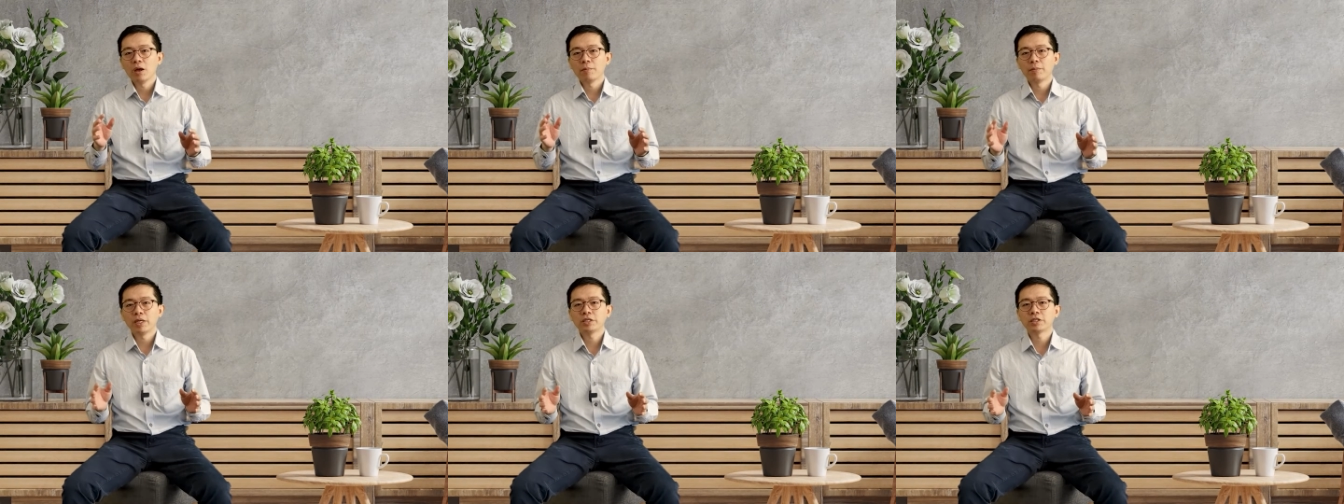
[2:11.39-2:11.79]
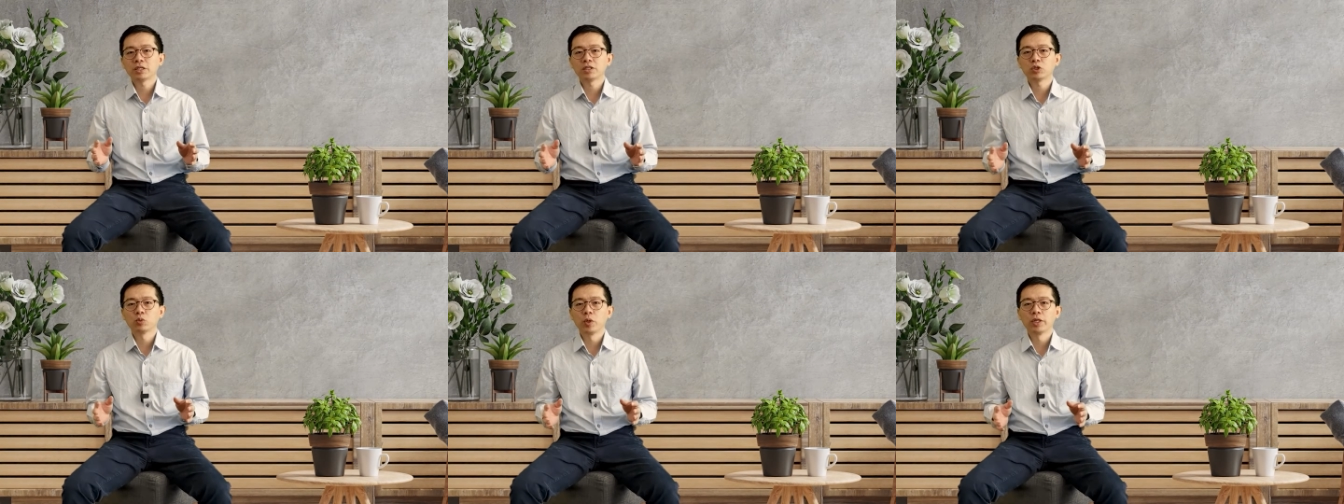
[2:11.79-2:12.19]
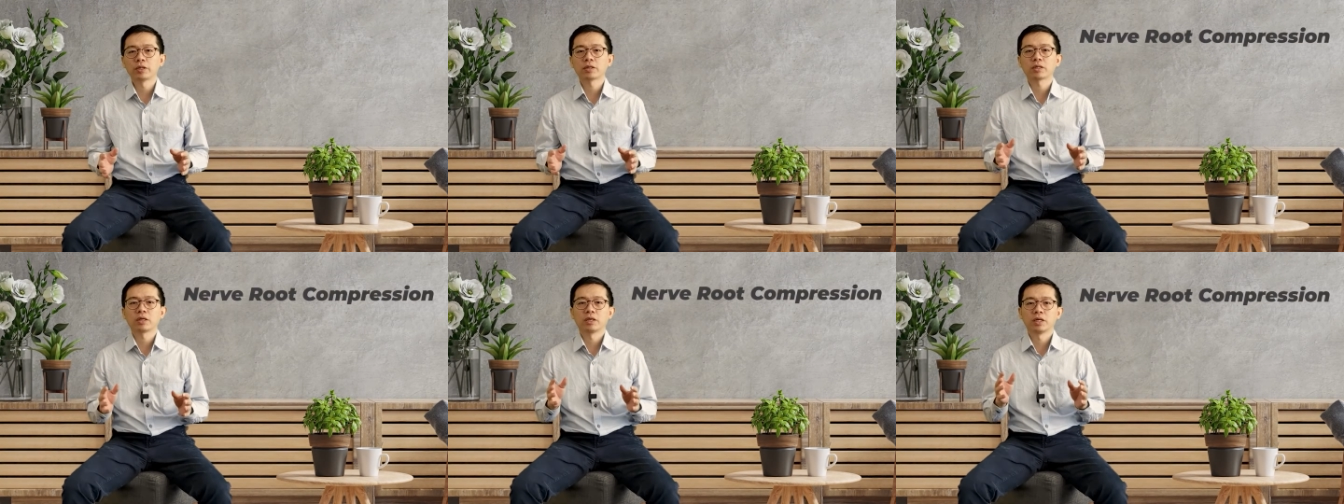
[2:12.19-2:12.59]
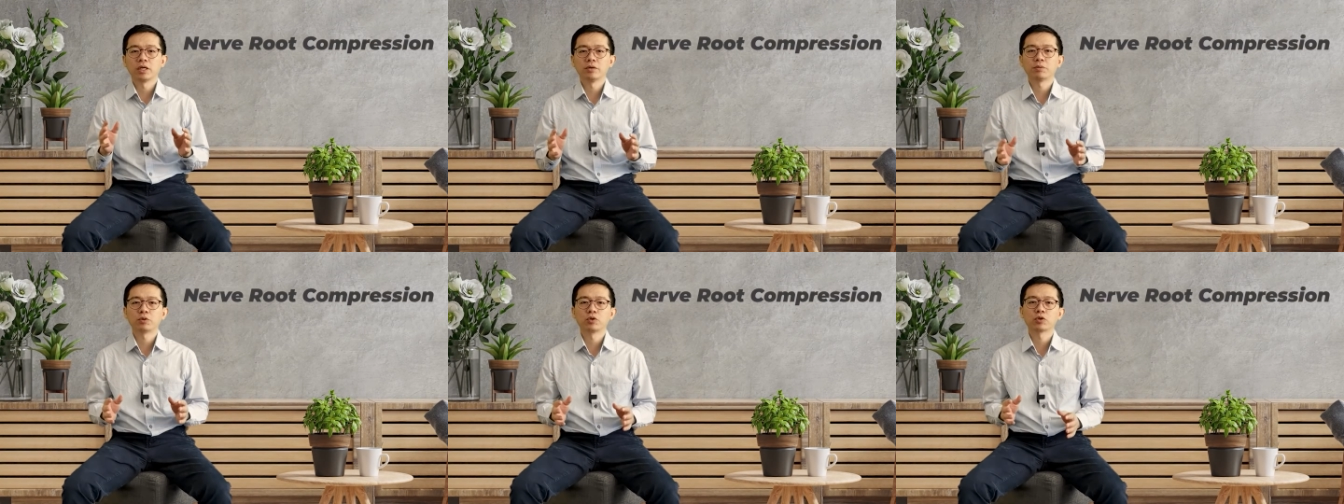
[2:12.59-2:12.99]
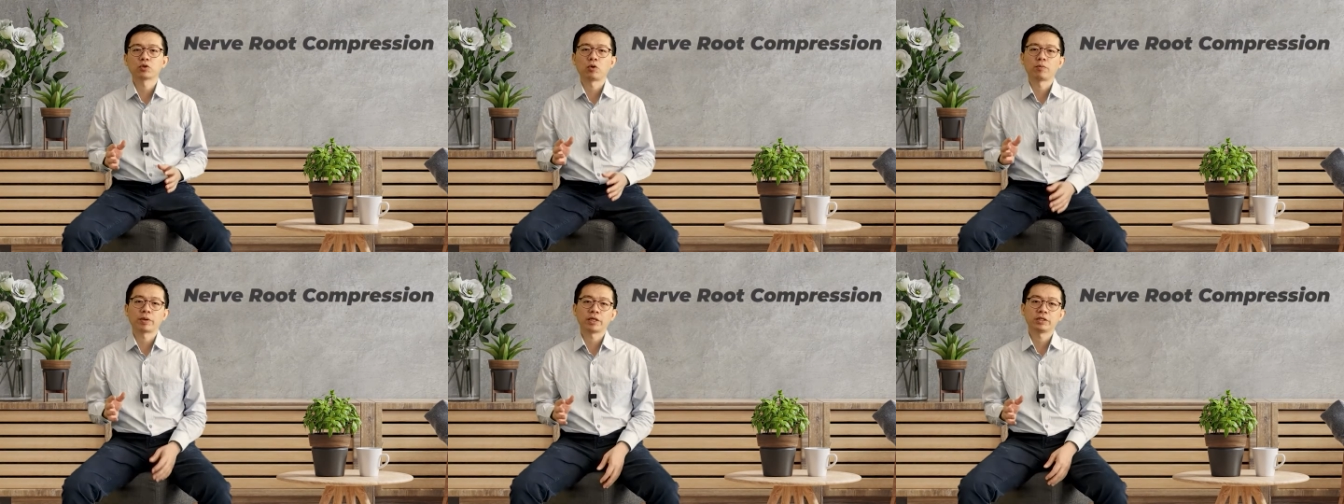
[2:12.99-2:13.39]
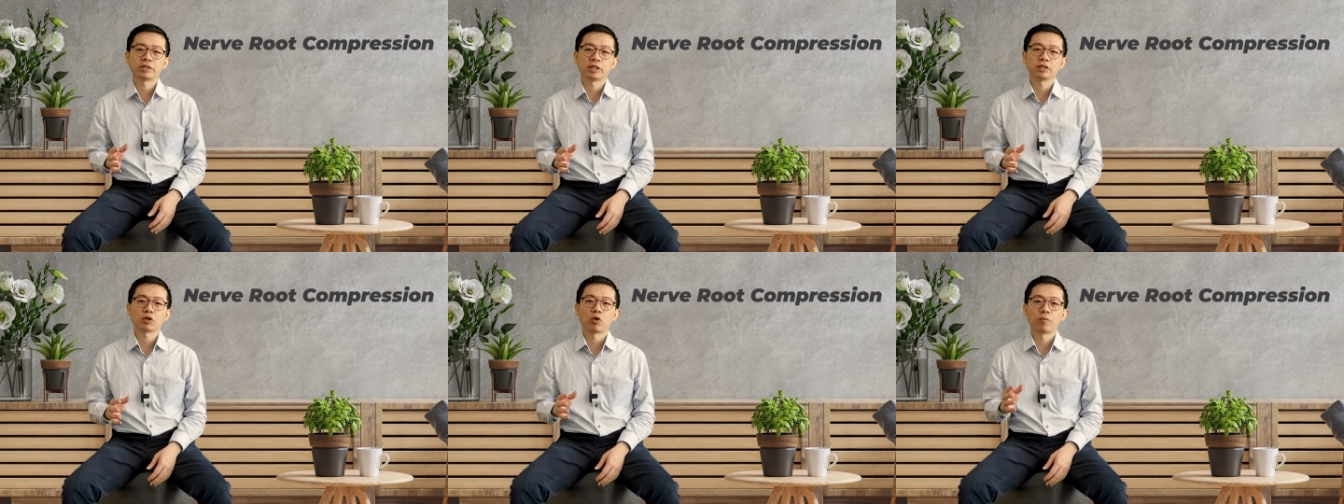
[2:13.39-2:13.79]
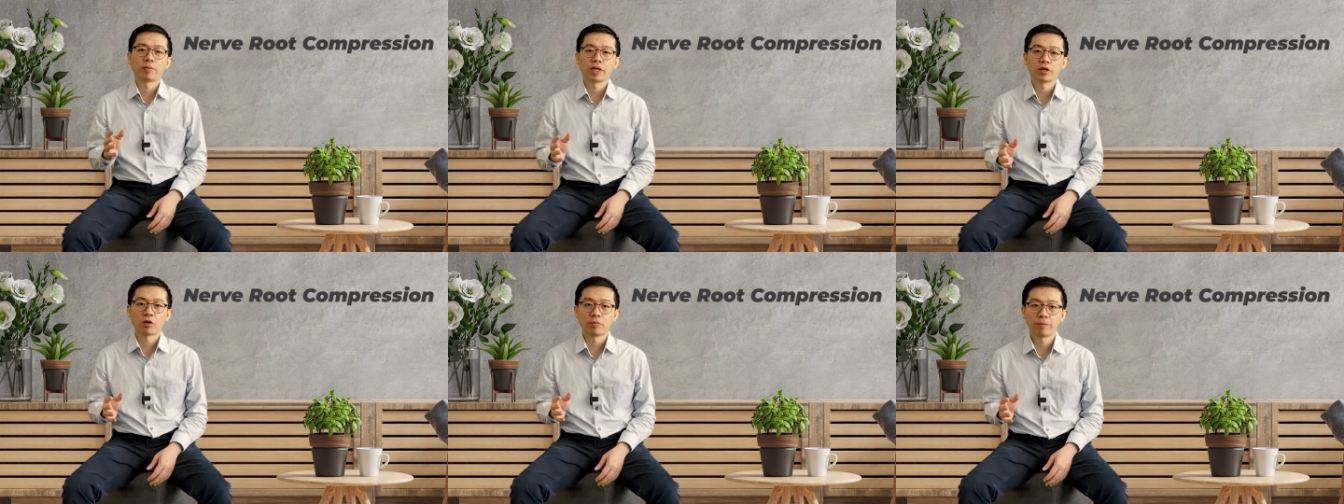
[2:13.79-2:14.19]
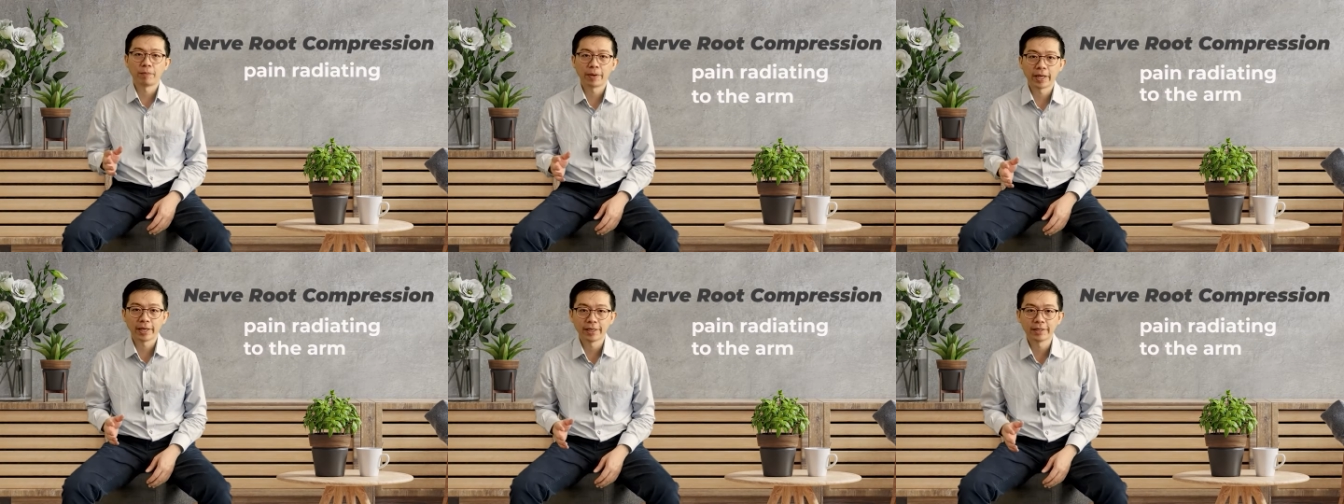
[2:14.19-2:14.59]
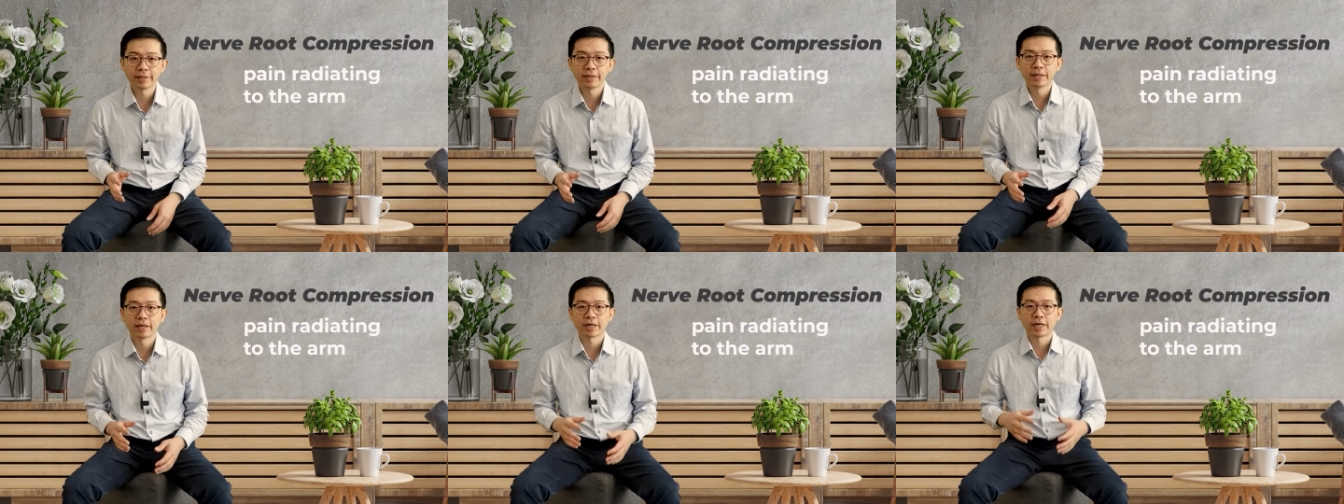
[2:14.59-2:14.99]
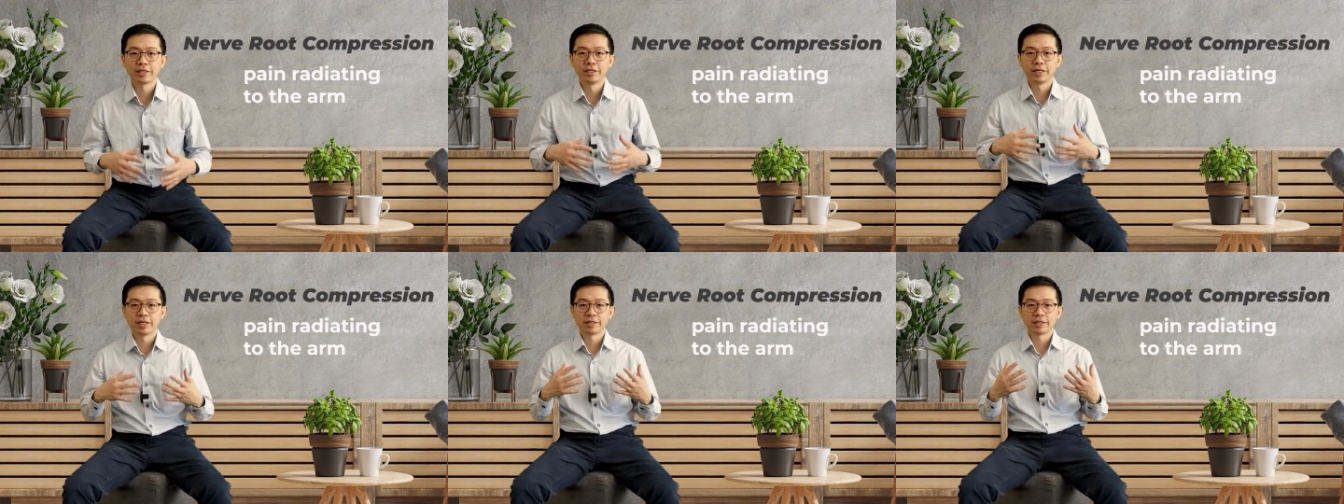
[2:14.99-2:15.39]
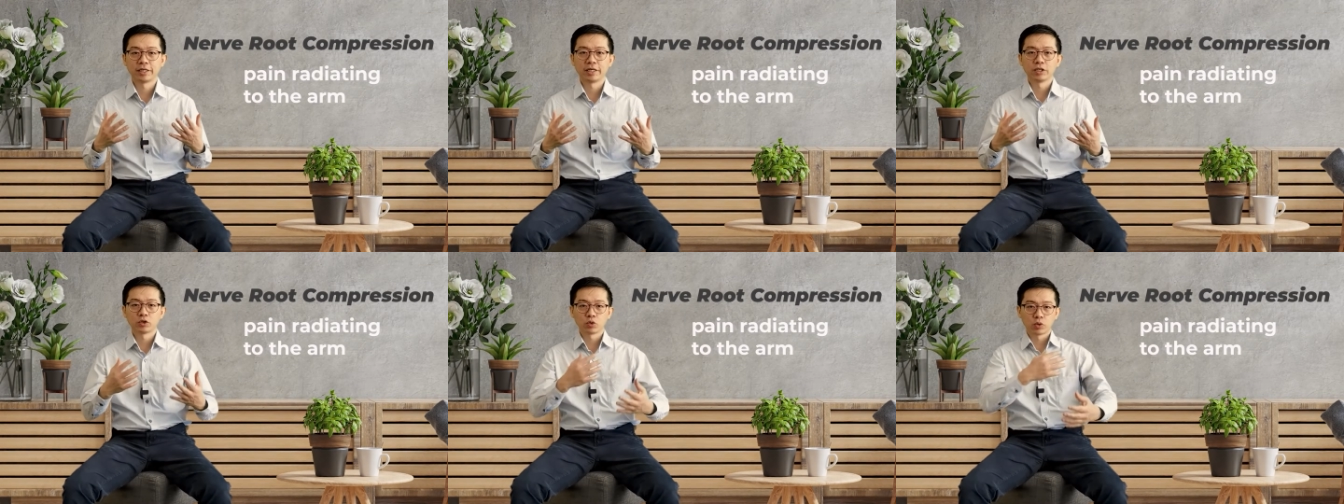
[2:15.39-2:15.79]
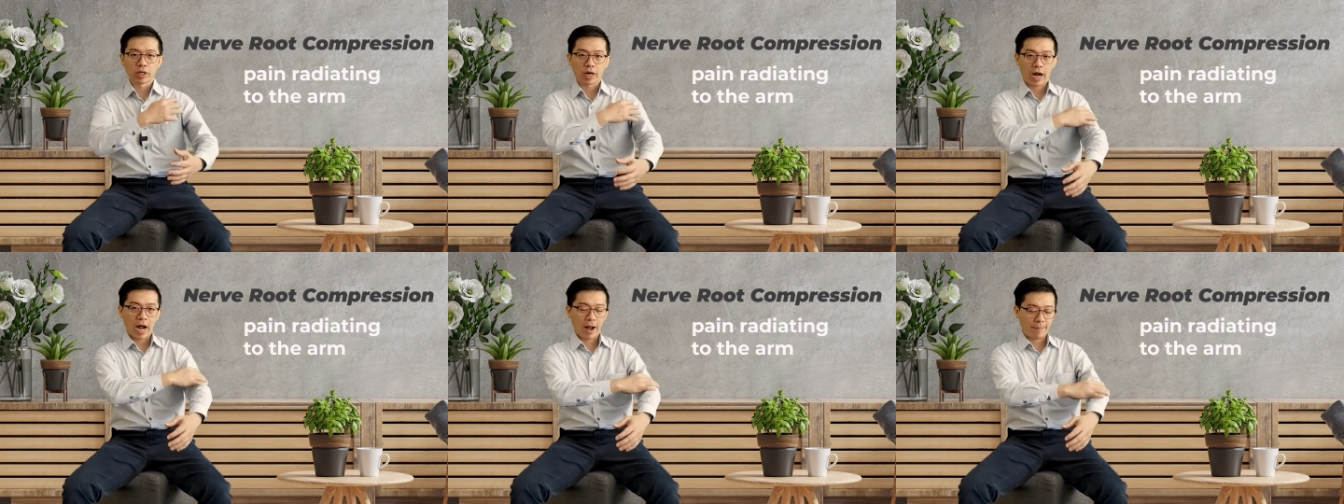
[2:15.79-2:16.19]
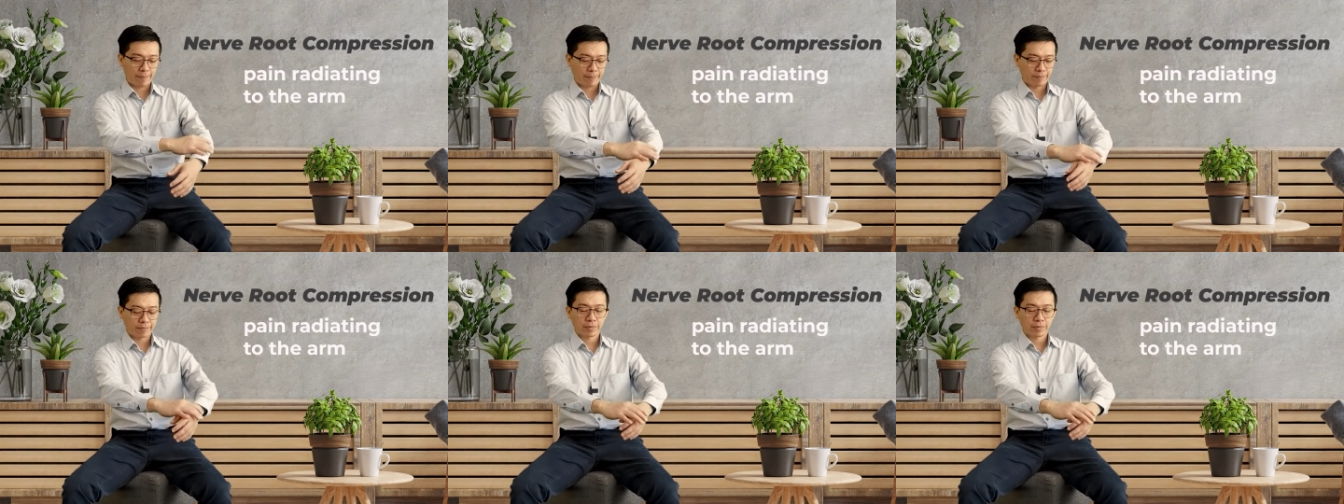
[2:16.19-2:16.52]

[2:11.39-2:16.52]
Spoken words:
Patients with nerve root compression complain of pain radiating to the arm.